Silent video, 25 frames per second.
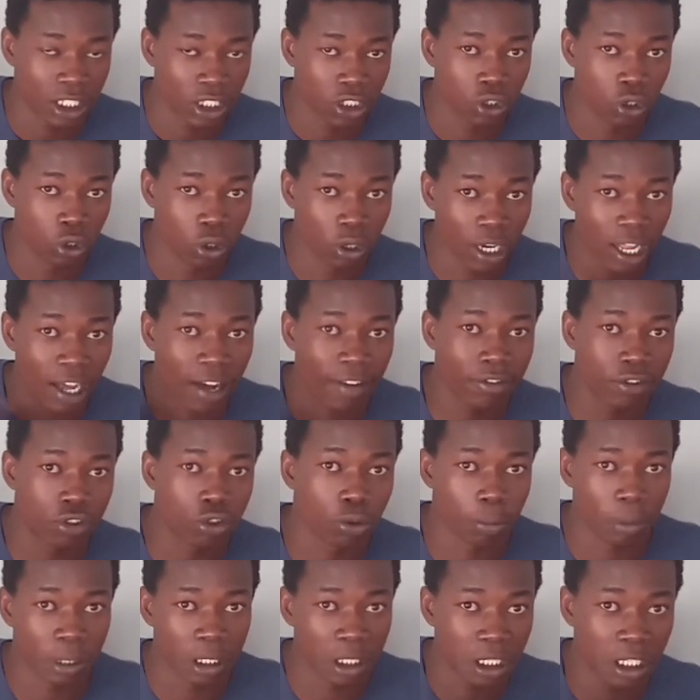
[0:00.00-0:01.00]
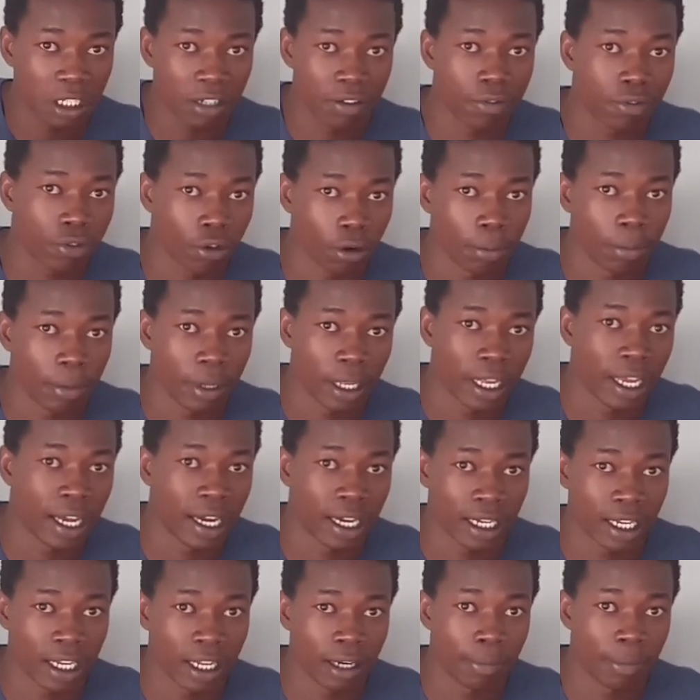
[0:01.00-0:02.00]
You will have to begin from A
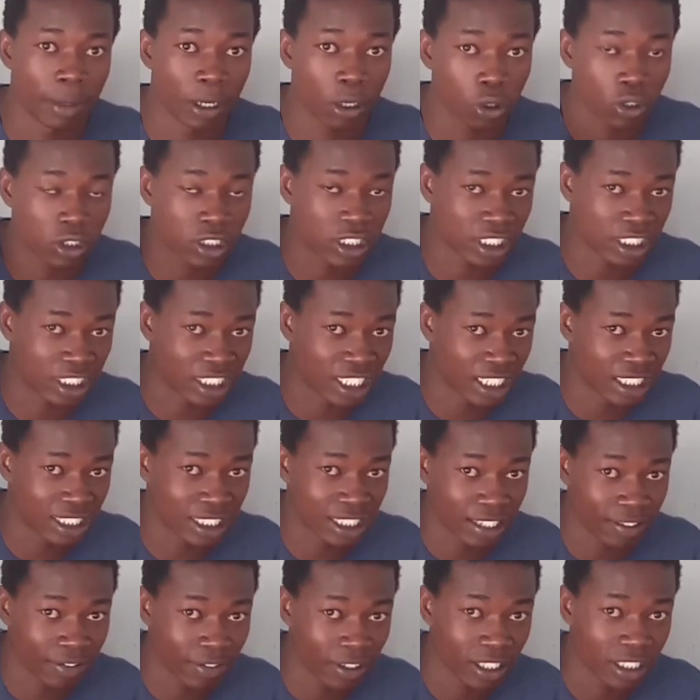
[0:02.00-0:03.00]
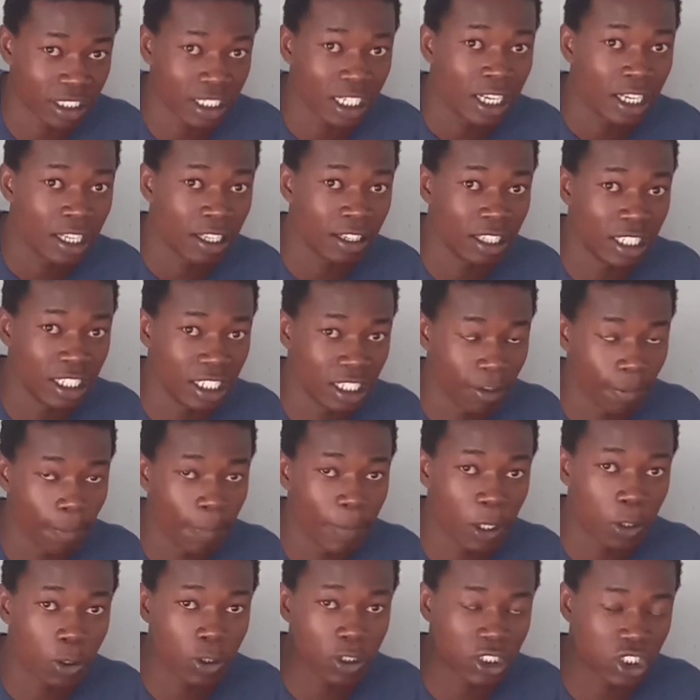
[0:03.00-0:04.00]
again because it's the 7th.
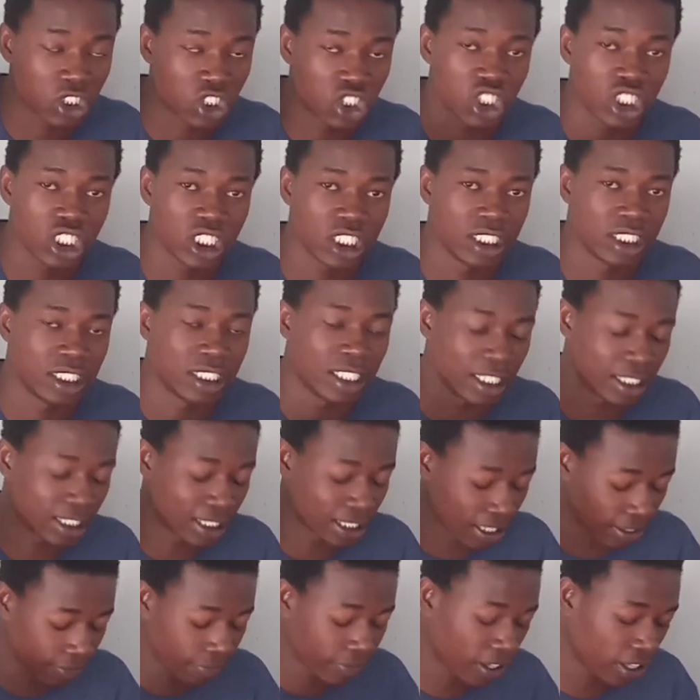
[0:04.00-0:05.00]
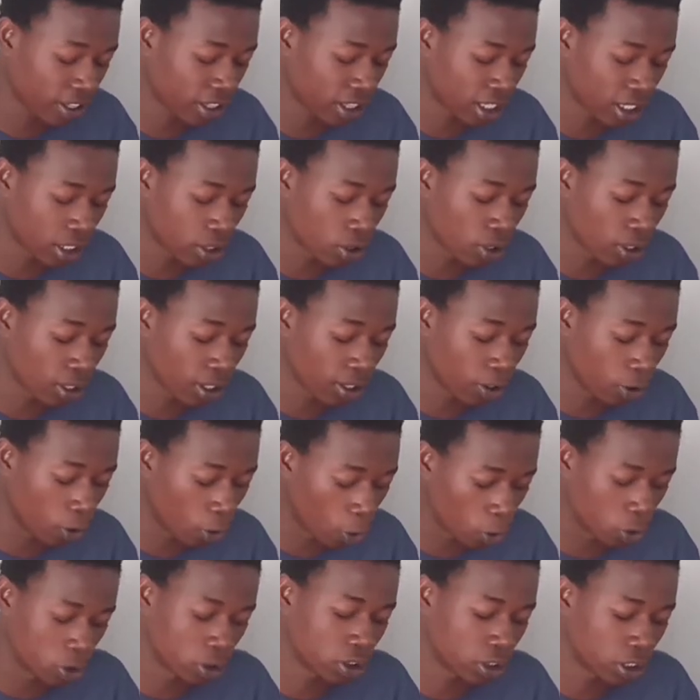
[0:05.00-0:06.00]
Because G is the 7th
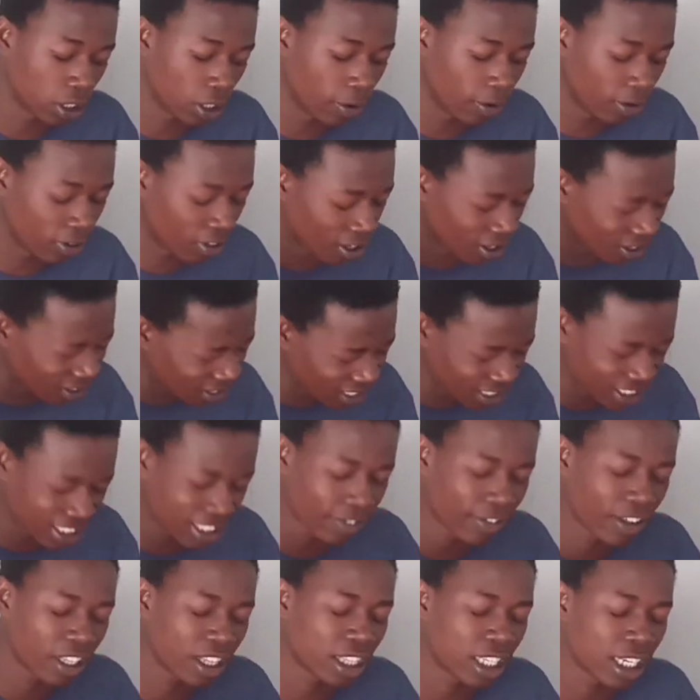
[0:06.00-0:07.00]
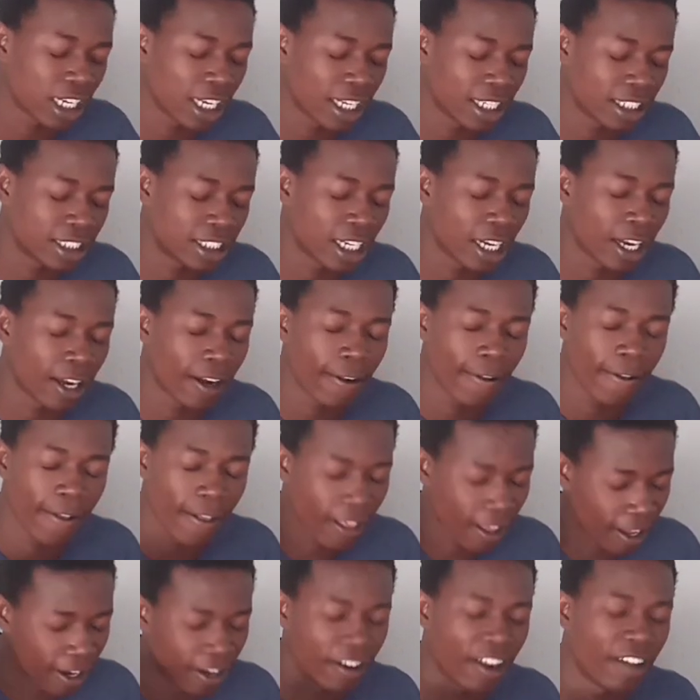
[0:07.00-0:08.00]
note, the 7th letter
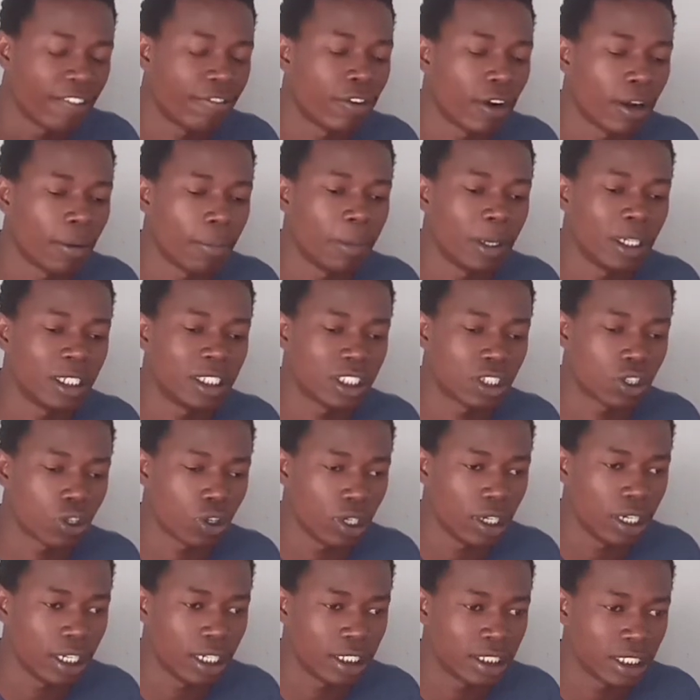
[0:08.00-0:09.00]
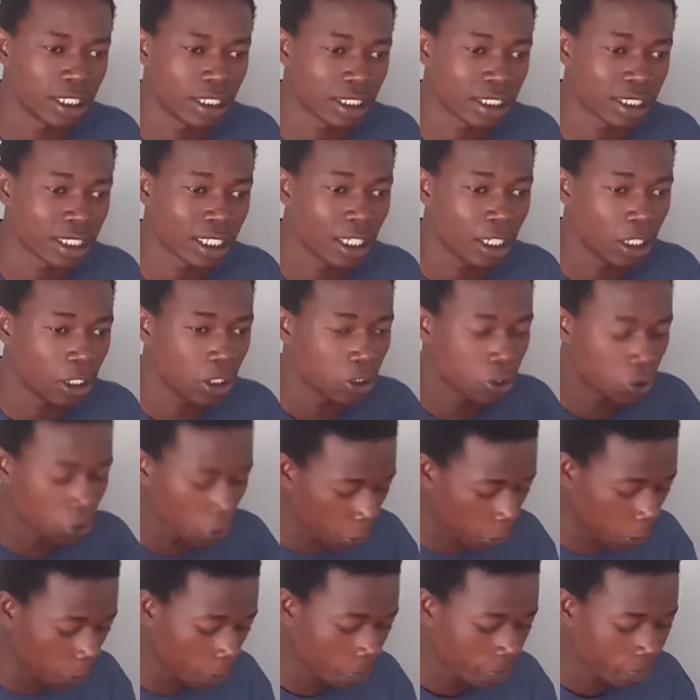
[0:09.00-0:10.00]
in alphabetical letters.
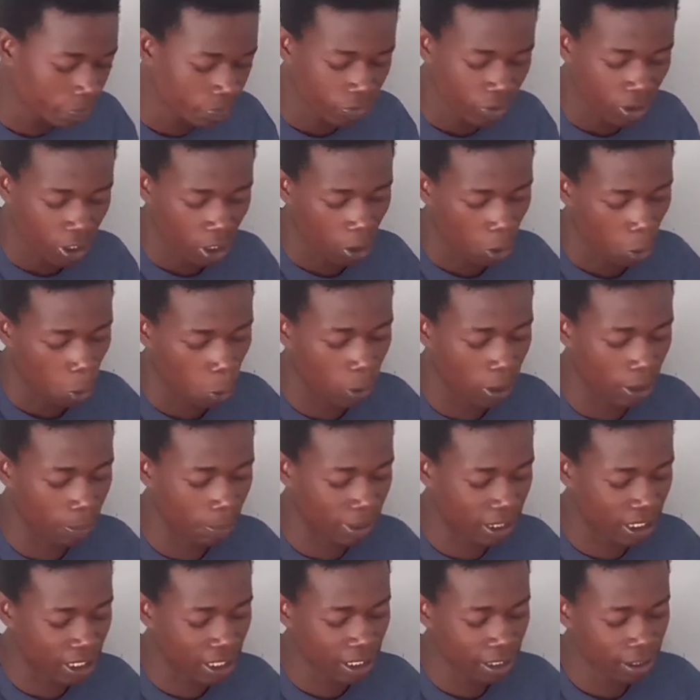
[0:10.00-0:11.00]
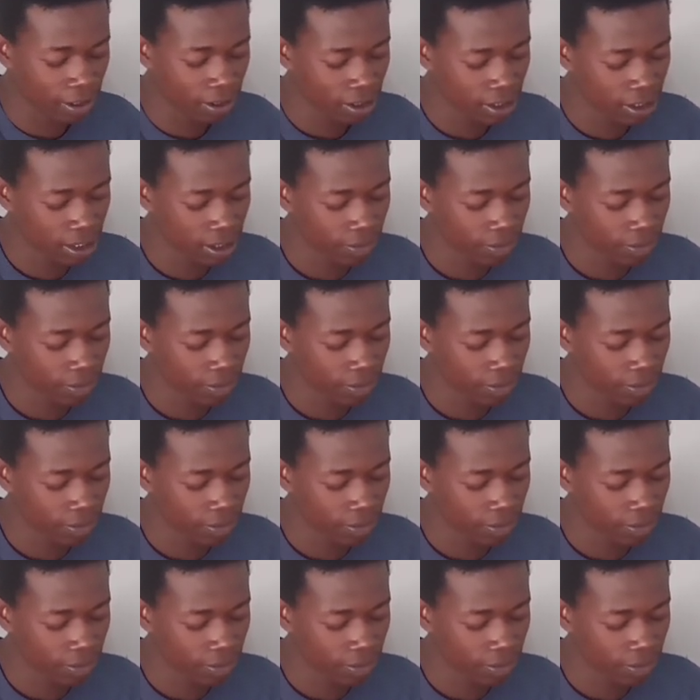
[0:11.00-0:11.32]
So we'll begin.